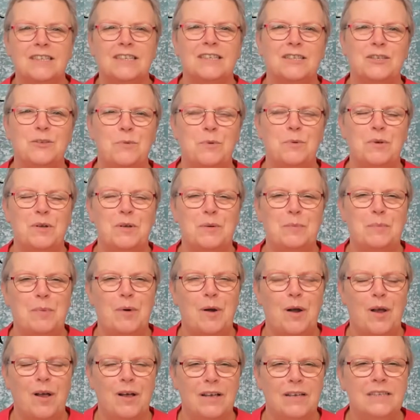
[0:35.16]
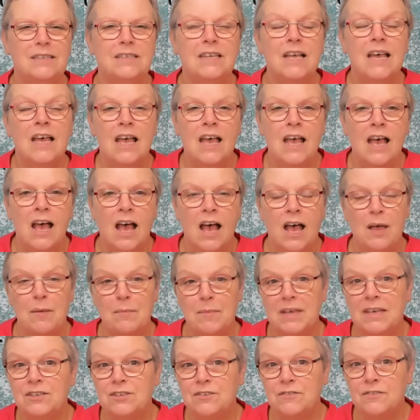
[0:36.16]
to win a prize.
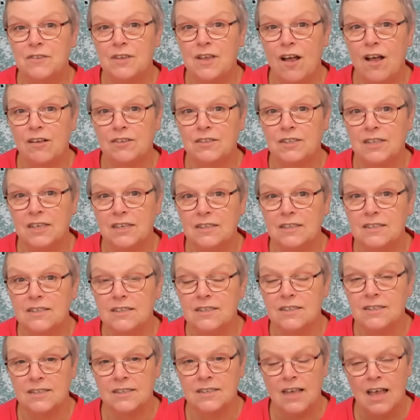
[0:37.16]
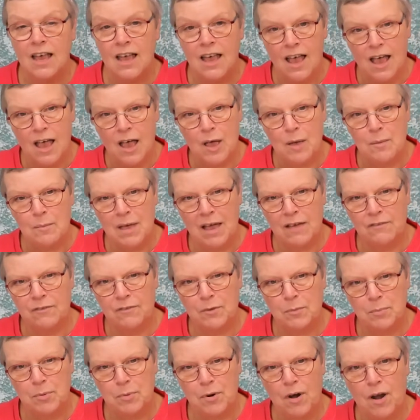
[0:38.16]
Each of the artists have a
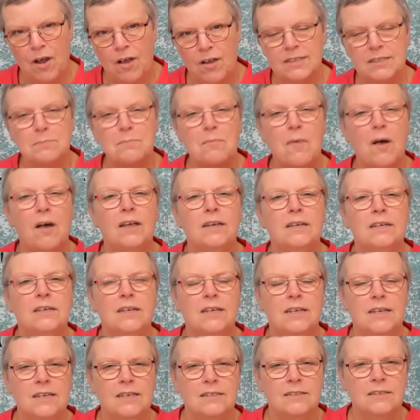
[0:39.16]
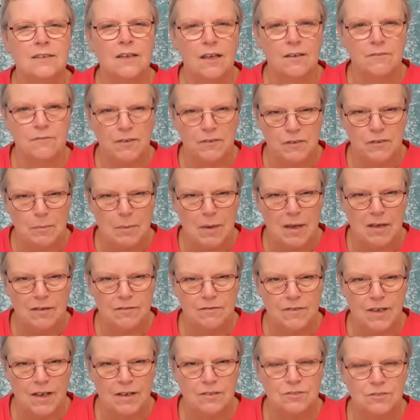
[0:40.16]
prize. Mine is a £50
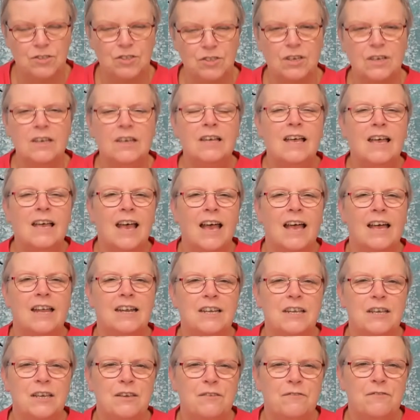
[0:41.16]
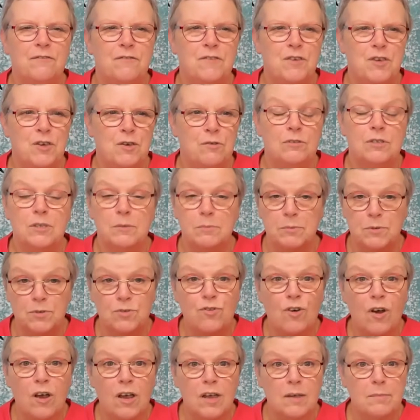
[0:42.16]
voucher, and if you
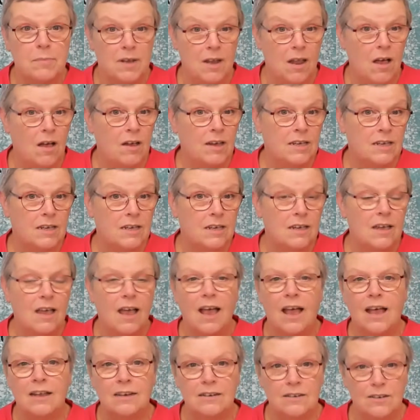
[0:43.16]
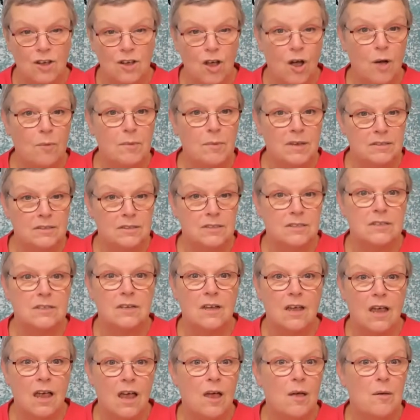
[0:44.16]
subscribe, like and comment
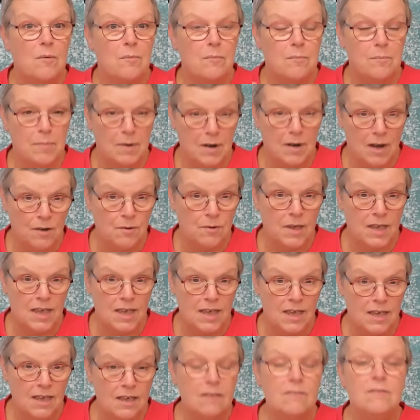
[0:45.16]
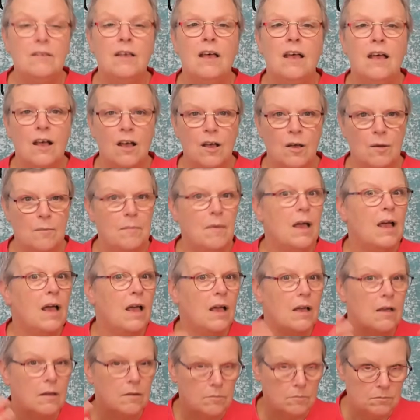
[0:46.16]
below here,
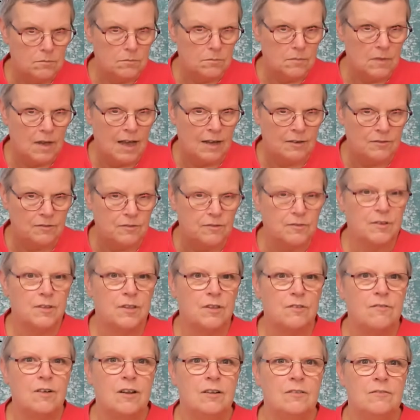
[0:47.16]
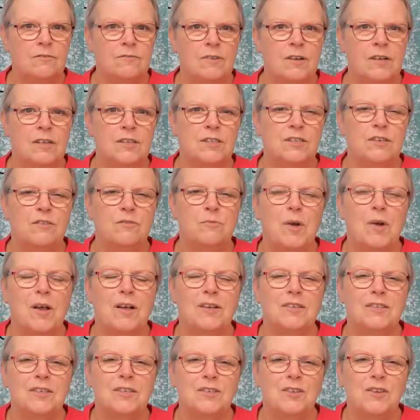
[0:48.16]
and for the relative
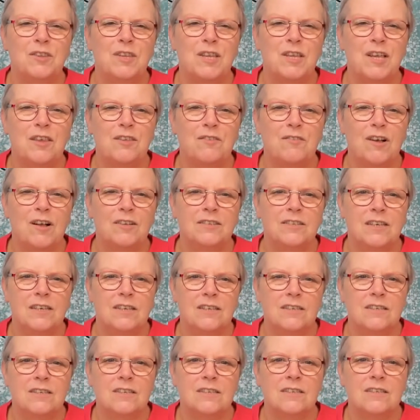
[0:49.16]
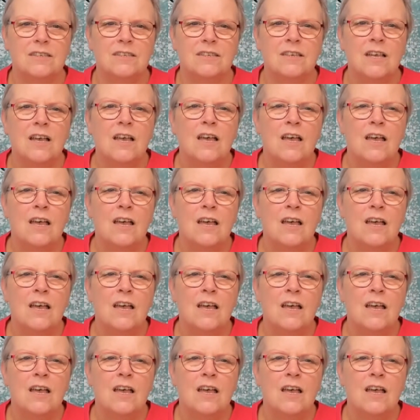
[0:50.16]
prizes on the other artists'